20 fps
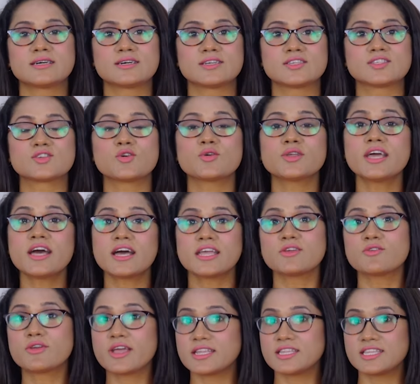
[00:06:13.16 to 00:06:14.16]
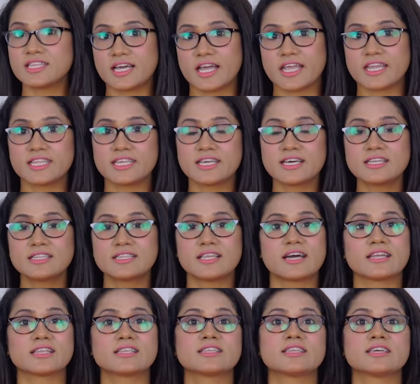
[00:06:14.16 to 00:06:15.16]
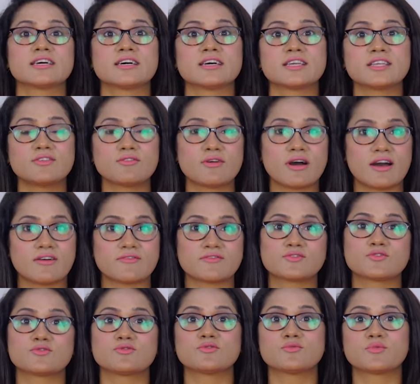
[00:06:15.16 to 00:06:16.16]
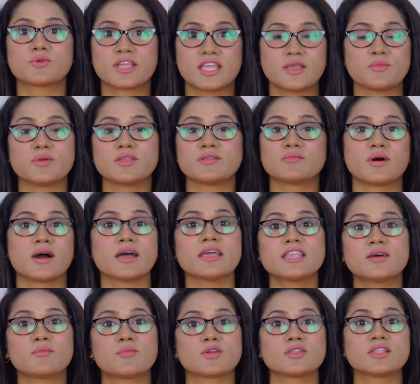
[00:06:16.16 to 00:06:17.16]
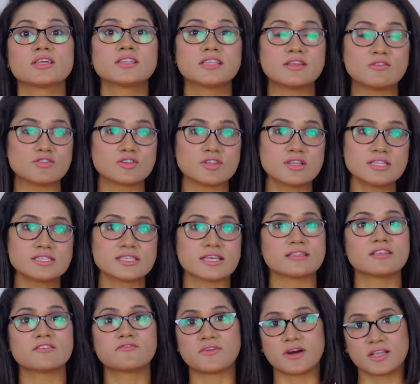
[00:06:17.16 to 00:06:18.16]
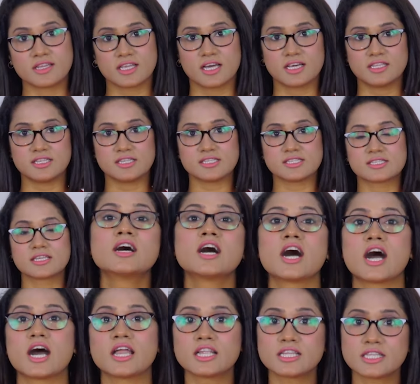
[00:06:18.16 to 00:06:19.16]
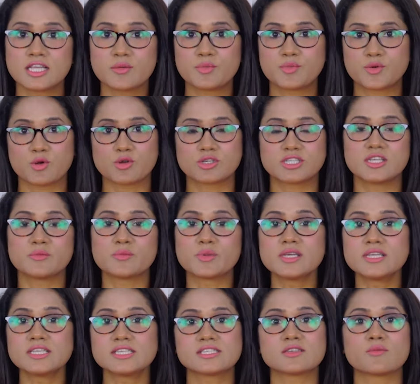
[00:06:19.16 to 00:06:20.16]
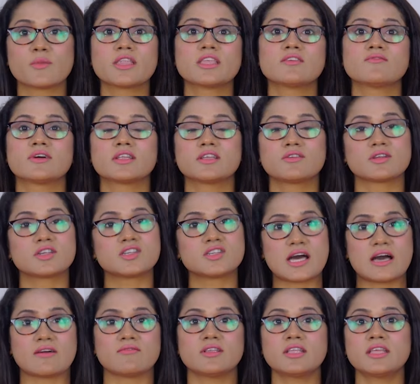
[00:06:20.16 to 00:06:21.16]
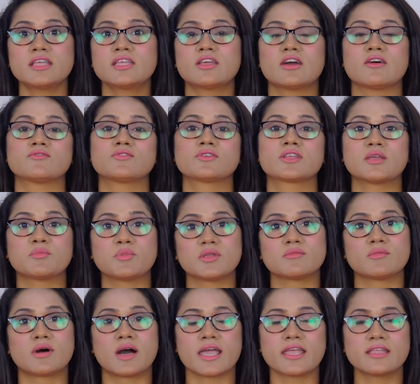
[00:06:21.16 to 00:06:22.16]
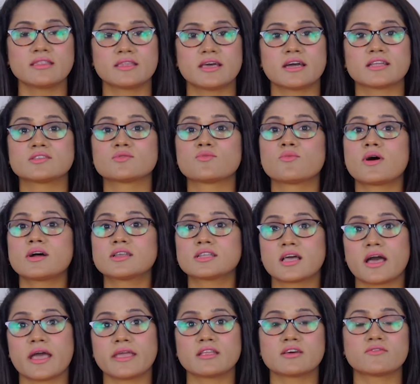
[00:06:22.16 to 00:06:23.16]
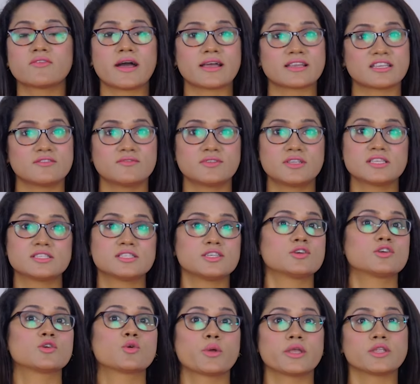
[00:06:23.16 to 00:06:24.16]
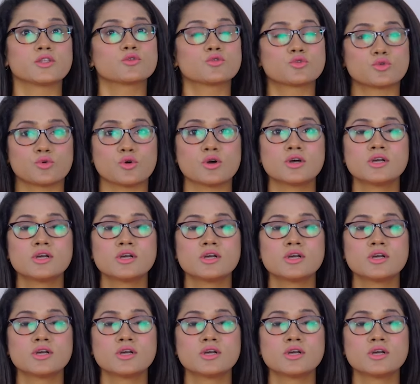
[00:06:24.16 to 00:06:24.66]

so yeah, you get the idea that you have to keep in mind about the neutrals and the fun colors. Another pro tip is, whenever you are traveling, you have to keep in mind that what kind of activities you are going to do.